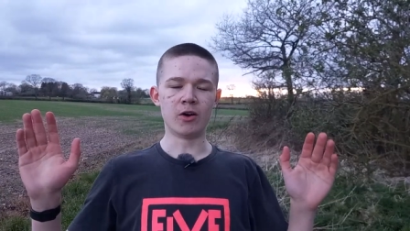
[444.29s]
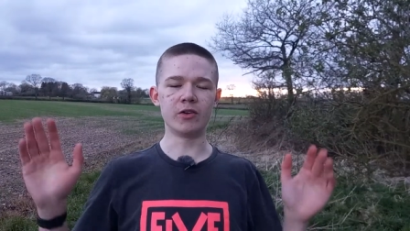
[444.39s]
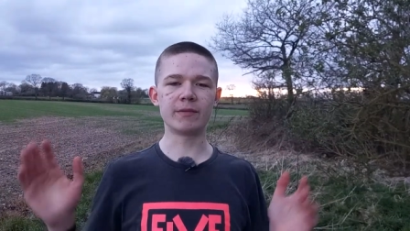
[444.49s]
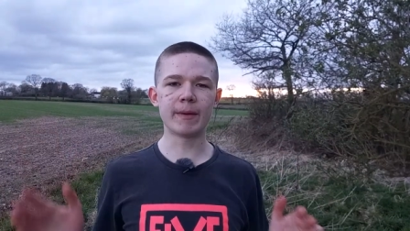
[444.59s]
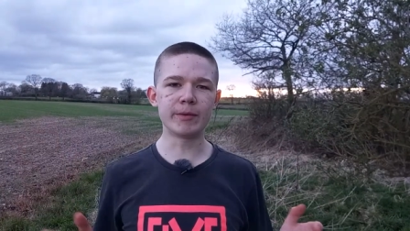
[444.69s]
Or
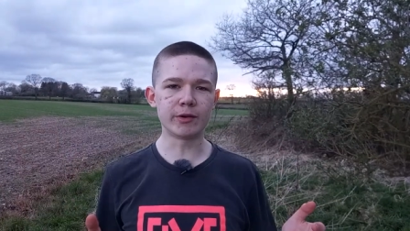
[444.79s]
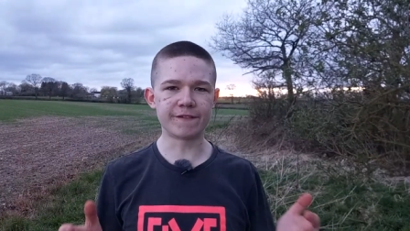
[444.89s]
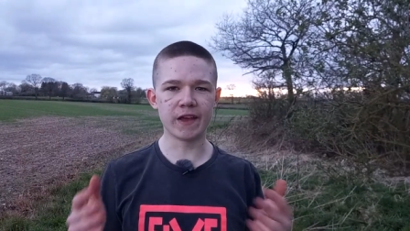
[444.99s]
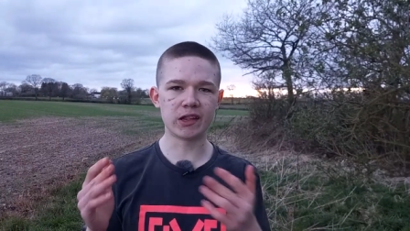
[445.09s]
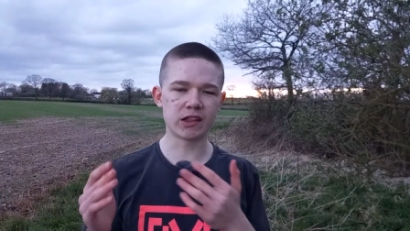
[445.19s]
you can maybe do a
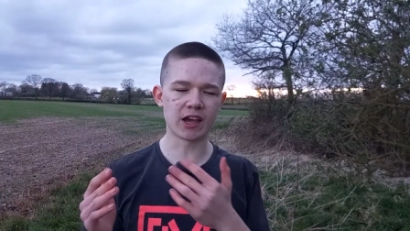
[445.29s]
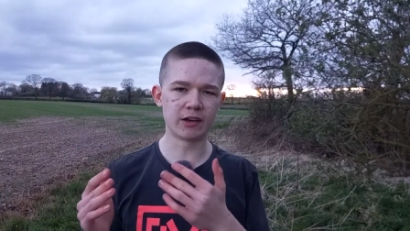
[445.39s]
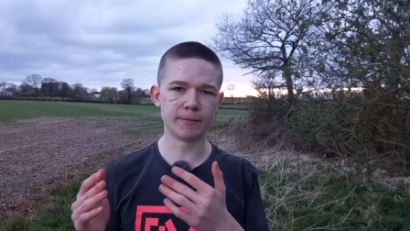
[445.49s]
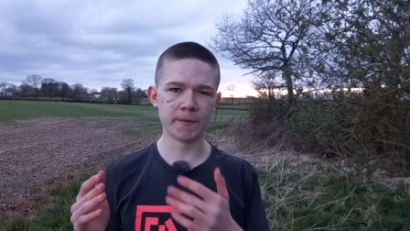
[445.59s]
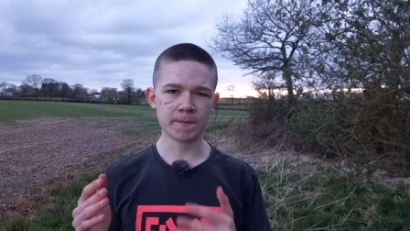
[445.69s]
faceless
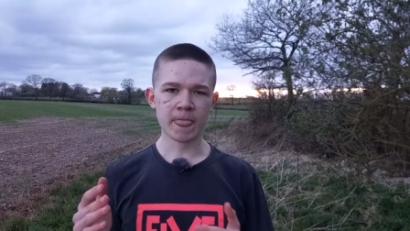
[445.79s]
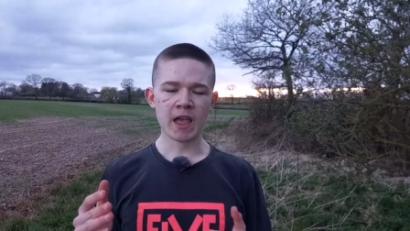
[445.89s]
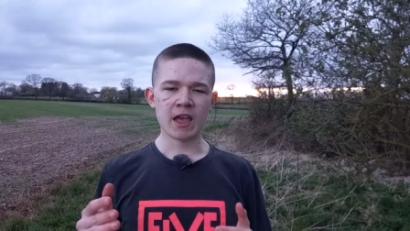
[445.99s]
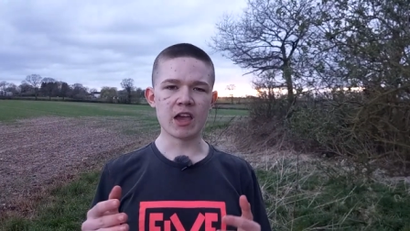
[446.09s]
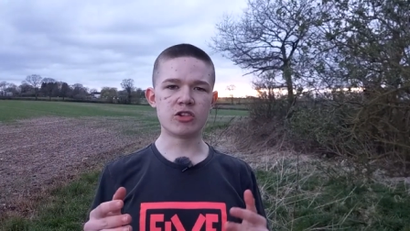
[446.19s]
channel, but
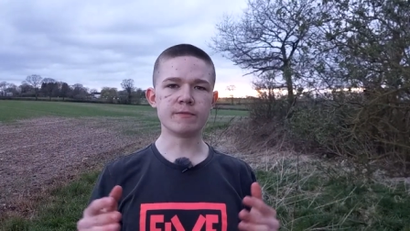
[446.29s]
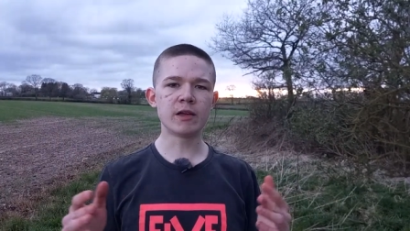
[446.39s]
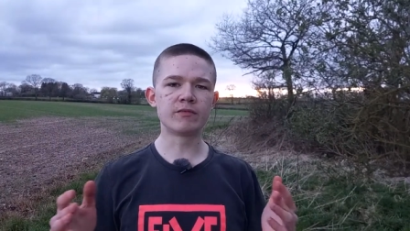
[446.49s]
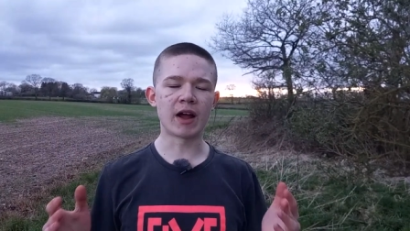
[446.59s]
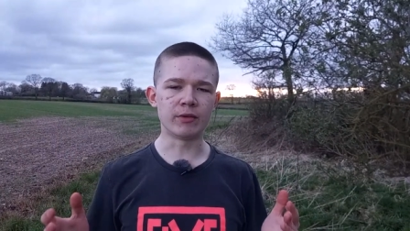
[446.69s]
it should
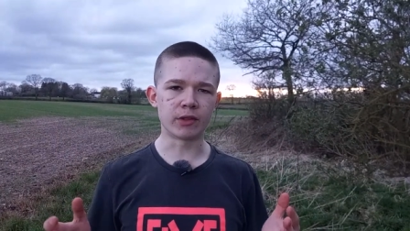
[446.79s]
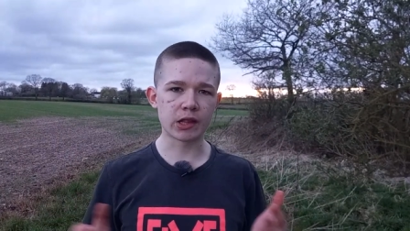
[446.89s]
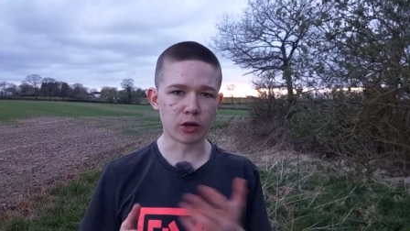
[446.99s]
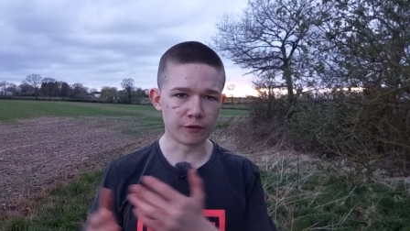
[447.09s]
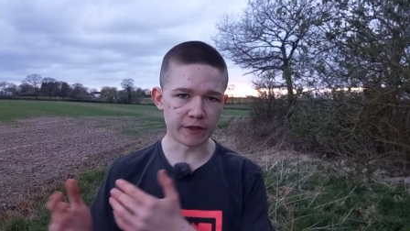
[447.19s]
be around
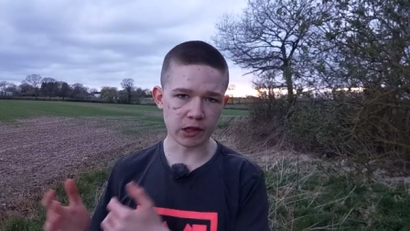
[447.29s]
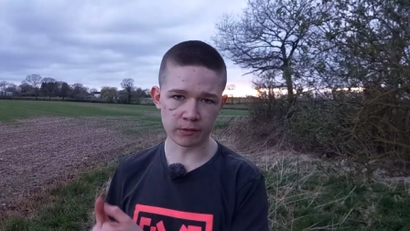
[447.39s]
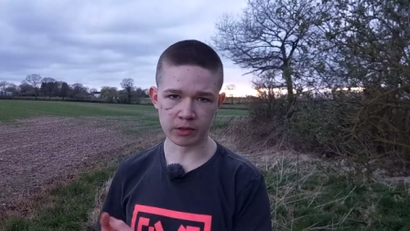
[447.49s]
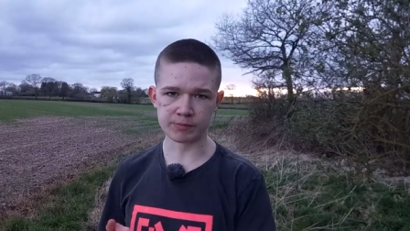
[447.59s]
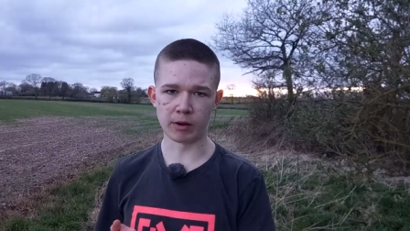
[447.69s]
solving
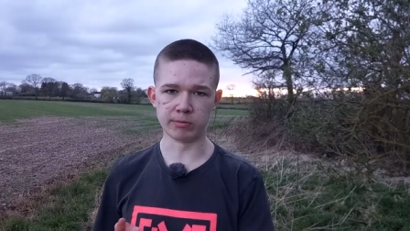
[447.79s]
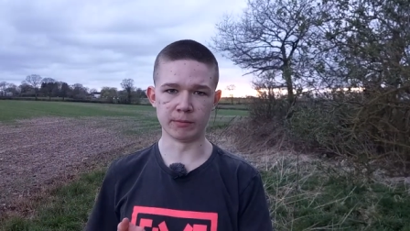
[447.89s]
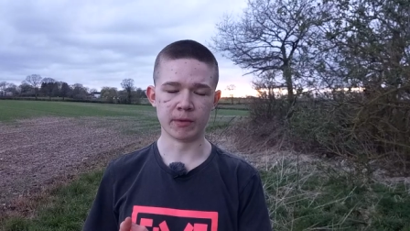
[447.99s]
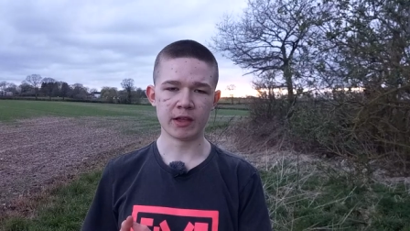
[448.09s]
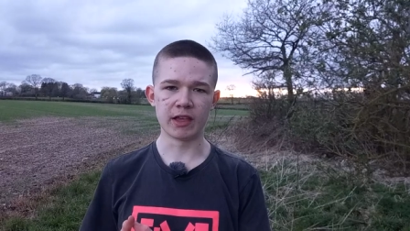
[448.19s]
someone's problem.